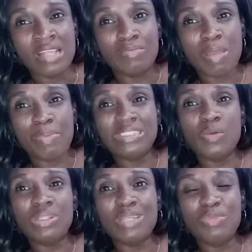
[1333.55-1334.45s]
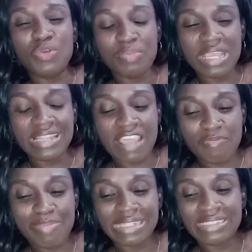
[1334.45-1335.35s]
My pastor wanted me to be a
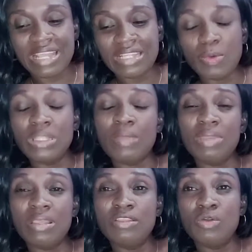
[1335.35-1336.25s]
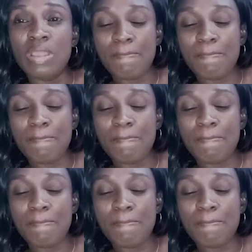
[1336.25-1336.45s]
life partner and wanted, you know,